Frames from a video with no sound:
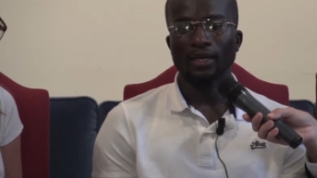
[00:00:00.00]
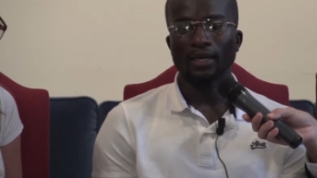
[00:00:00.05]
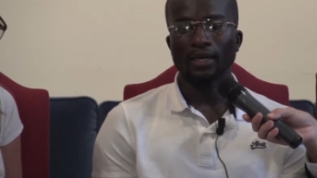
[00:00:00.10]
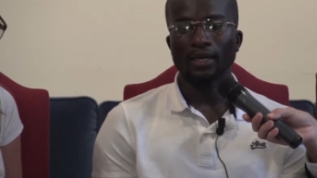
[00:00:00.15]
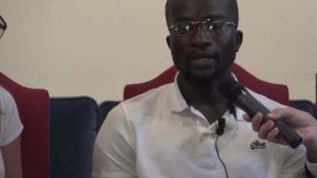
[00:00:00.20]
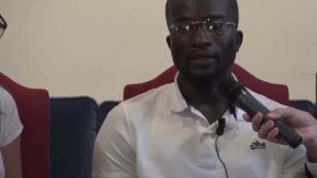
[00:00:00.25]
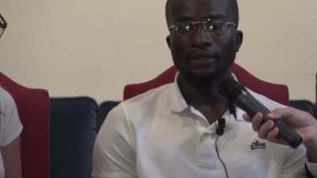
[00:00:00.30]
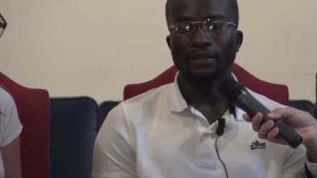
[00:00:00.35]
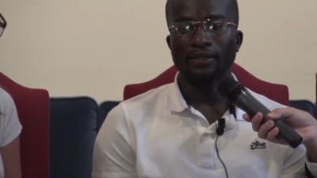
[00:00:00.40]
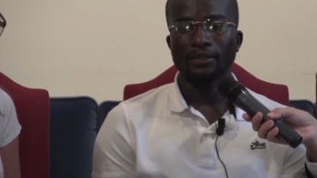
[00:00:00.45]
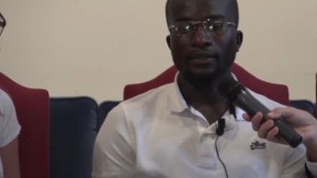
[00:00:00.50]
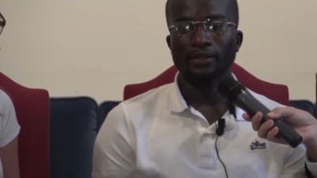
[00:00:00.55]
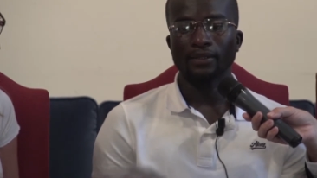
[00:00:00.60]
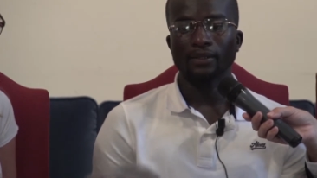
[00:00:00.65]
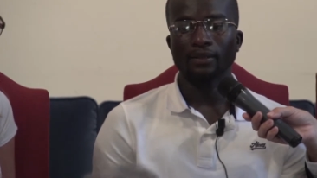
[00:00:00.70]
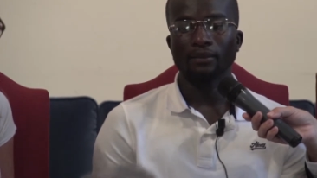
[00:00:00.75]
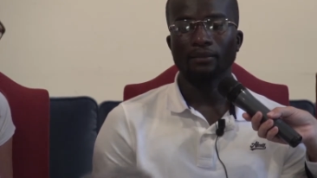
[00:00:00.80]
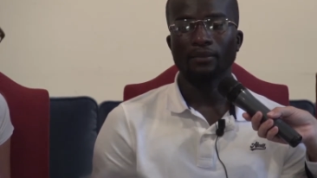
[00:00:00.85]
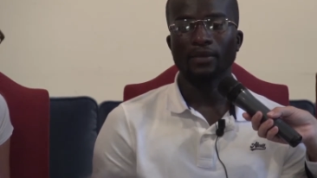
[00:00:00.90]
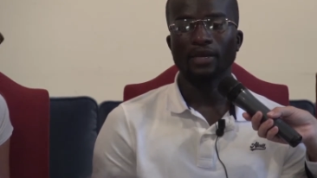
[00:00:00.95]
And
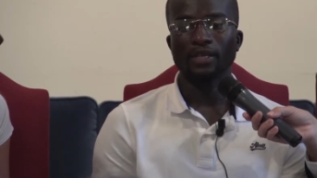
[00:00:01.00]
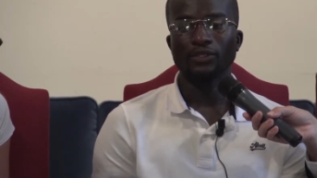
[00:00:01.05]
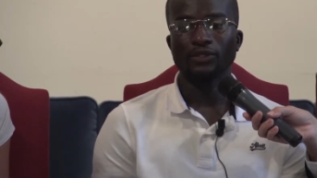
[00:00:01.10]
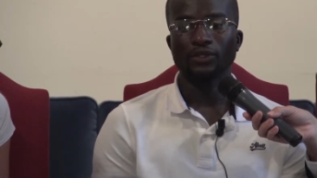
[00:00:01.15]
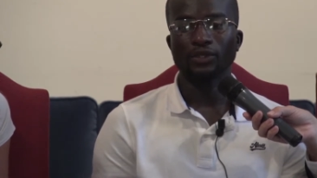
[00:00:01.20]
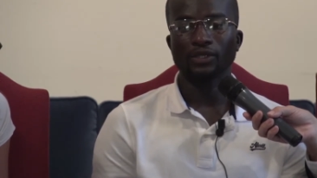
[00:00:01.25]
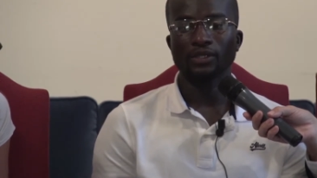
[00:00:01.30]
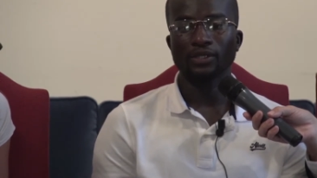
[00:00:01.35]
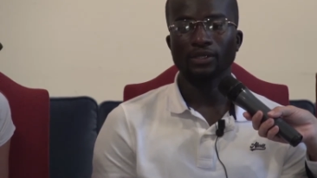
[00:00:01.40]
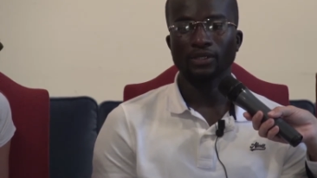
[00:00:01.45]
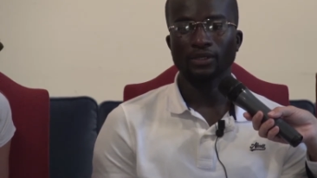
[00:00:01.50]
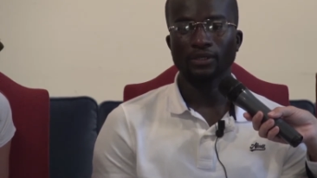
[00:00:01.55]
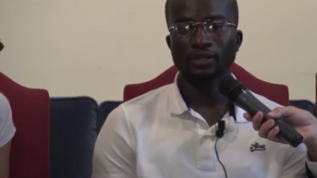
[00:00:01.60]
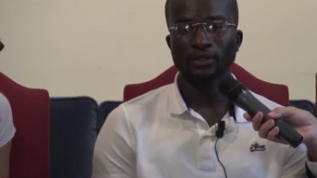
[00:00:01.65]
my journey